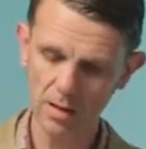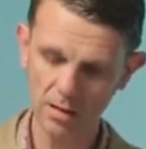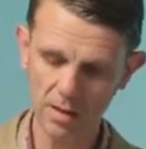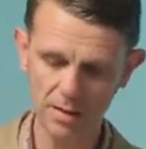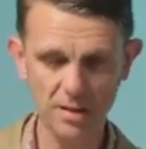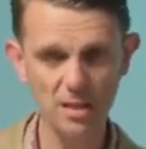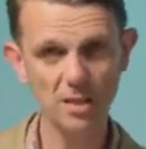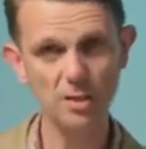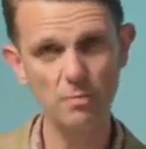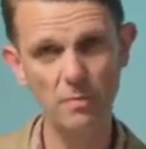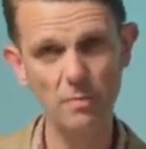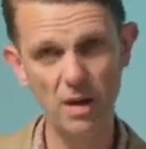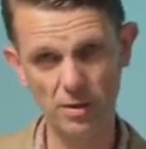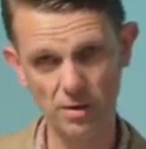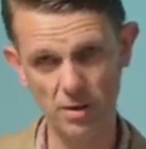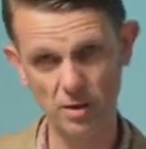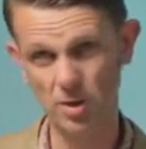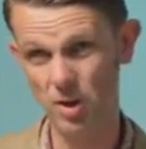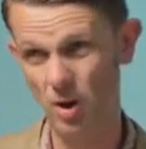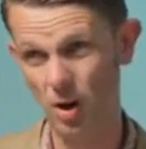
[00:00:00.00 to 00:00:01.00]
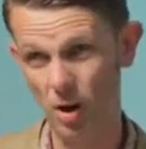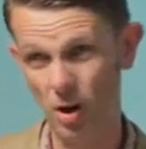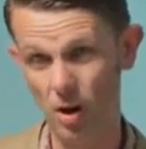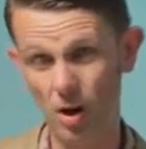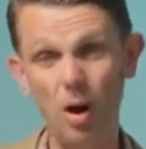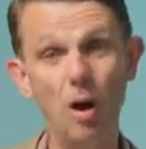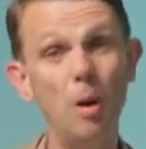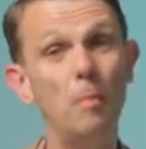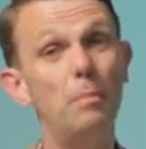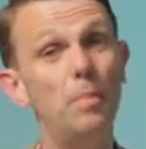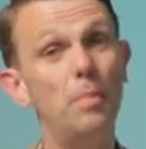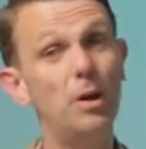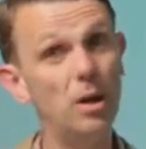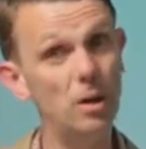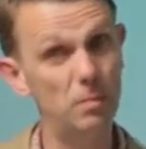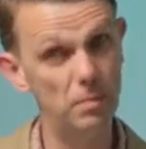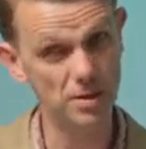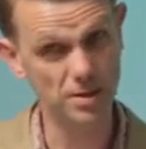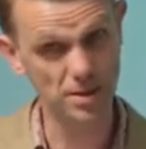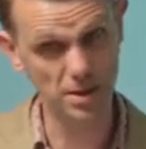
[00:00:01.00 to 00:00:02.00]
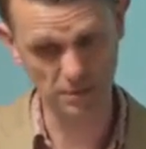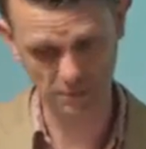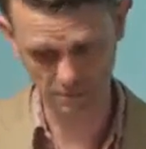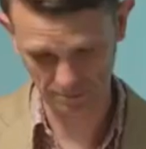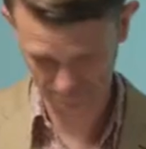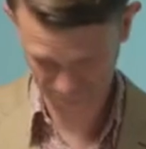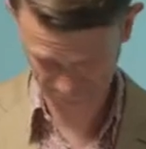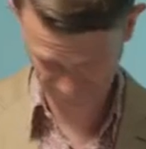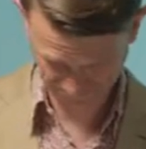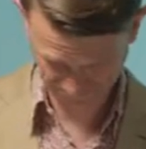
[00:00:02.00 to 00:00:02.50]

that these methods are purposive.